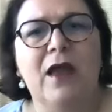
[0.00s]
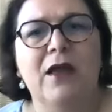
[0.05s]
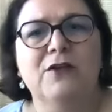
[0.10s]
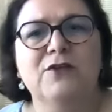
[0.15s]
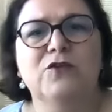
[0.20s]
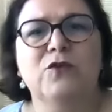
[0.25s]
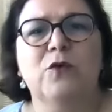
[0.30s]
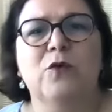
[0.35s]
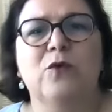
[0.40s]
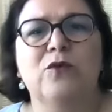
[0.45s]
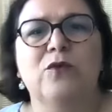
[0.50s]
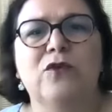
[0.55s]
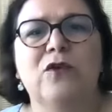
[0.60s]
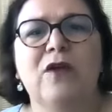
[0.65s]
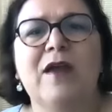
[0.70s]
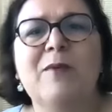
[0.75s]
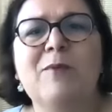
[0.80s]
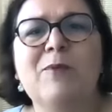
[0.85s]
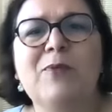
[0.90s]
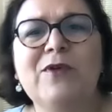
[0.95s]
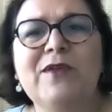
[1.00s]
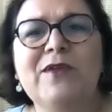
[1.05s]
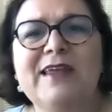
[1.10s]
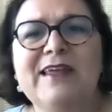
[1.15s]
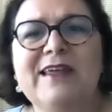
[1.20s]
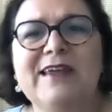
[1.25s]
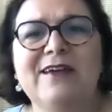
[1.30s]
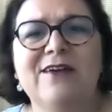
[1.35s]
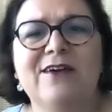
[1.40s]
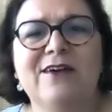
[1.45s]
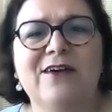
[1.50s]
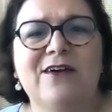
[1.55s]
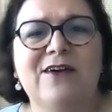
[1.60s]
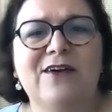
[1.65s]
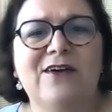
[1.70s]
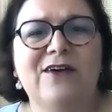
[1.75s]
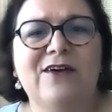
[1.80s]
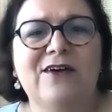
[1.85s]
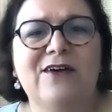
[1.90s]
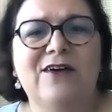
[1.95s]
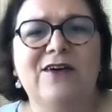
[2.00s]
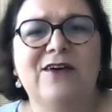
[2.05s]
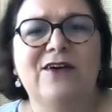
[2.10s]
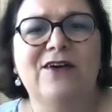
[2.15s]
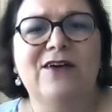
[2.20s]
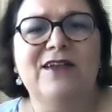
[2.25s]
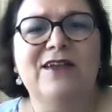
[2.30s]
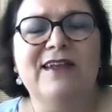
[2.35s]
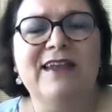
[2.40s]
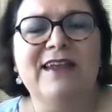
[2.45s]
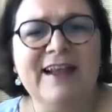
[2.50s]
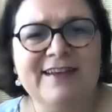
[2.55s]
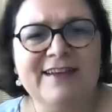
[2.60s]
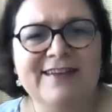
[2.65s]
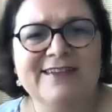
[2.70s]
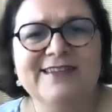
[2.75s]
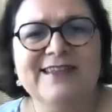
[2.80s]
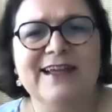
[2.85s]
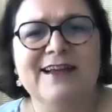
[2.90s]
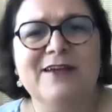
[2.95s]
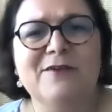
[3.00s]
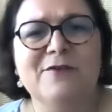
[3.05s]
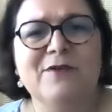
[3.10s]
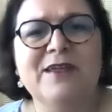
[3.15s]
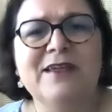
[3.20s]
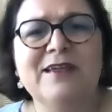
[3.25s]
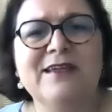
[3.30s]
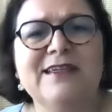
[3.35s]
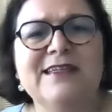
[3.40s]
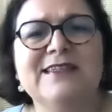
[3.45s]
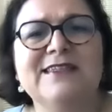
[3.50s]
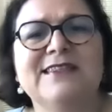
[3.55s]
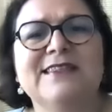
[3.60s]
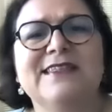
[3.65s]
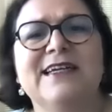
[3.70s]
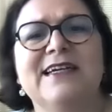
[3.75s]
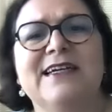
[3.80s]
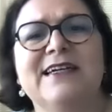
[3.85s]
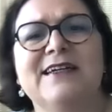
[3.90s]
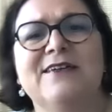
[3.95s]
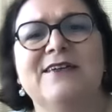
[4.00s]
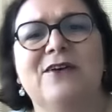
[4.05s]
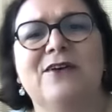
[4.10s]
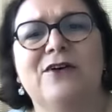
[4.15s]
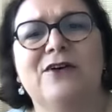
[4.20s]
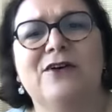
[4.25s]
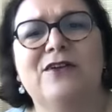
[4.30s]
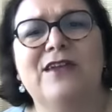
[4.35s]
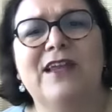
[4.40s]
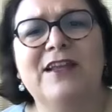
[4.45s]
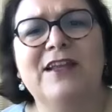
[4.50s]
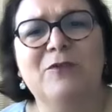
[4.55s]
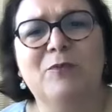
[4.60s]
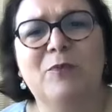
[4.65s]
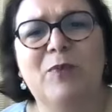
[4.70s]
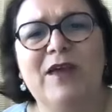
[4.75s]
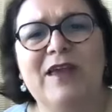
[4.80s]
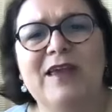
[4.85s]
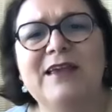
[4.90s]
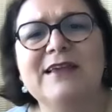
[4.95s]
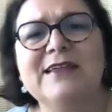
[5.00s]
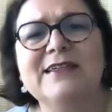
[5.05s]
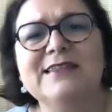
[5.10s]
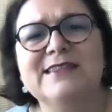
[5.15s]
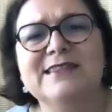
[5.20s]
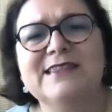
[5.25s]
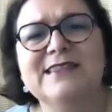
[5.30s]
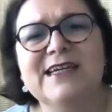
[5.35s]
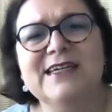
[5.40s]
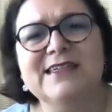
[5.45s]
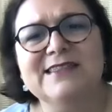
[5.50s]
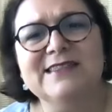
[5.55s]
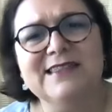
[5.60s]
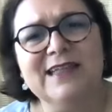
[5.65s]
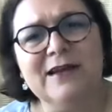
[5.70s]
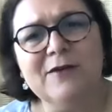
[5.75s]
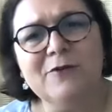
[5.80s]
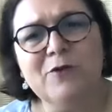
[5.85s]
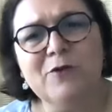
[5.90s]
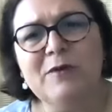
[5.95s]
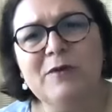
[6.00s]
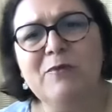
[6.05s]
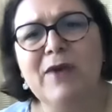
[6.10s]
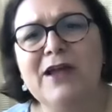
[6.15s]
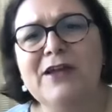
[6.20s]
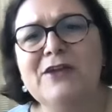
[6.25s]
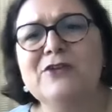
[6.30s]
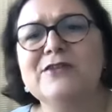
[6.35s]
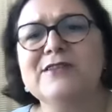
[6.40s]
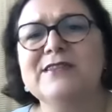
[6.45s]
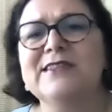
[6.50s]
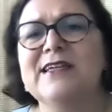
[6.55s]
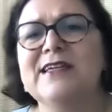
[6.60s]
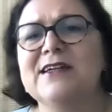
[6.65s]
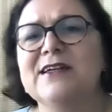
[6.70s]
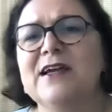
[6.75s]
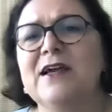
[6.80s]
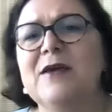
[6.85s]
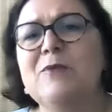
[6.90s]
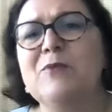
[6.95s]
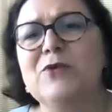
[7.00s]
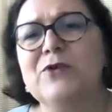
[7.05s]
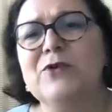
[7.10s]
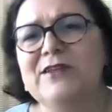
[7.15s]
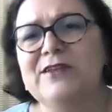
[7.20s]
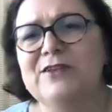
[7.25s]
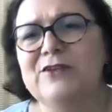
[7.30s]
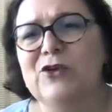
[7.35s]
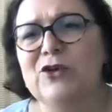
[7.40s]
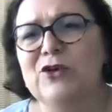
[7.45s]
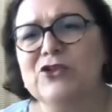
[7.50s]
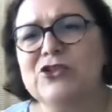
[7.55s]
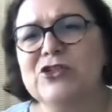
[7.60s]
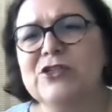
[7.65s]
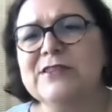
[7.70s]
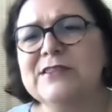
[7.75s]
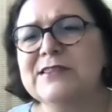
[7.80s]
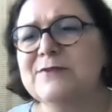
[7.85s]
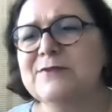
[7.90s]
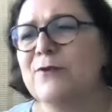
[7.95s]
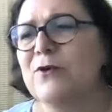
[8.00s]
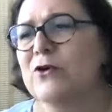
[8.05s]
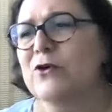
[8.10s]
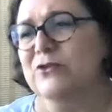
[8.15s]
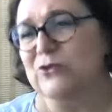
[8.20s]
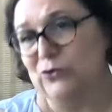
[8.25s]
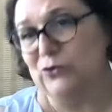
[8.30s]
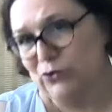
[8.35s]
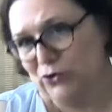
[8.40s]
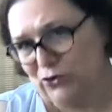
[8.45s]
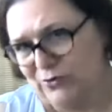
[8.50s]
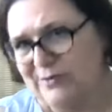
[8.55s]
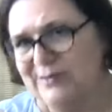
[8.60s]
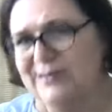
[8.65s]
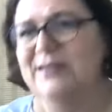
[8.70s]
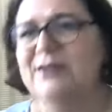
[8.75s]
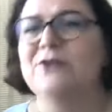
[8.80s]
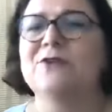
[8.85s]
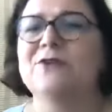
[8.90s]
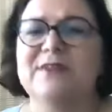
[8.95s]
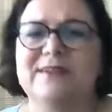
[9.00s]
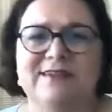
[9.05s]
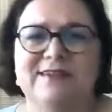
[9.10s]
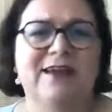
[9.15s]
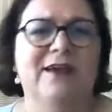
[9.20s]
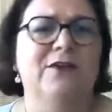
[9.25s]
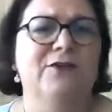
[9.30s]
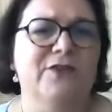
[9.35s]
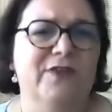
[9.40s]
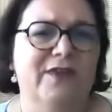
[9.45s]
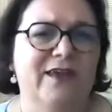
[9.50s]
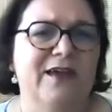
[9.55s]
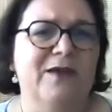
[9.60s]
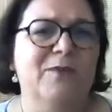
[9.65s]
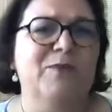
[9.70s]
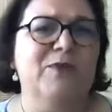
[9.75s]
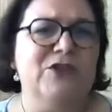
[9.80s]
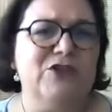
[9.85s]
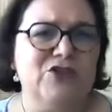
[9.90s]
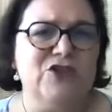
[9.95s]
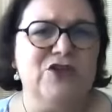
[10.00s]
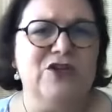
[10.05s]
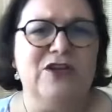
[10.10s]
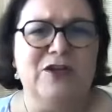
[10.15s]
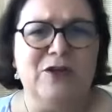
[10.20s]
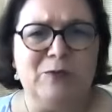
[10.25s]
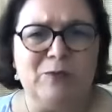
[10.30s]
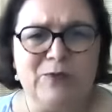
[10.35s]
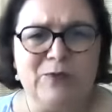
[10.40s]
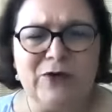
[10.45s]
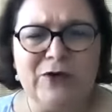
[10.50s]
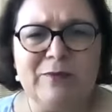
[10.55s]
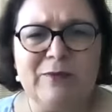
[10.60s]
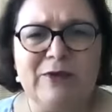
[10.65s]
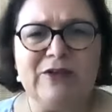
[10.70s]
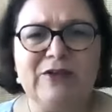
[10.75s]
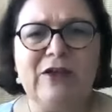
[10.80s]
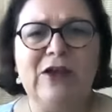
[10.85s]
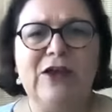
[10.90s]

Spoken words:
So the employee net salary is their net pay is their salary minus their employee deductions for social security, healthcare, pension, and employment.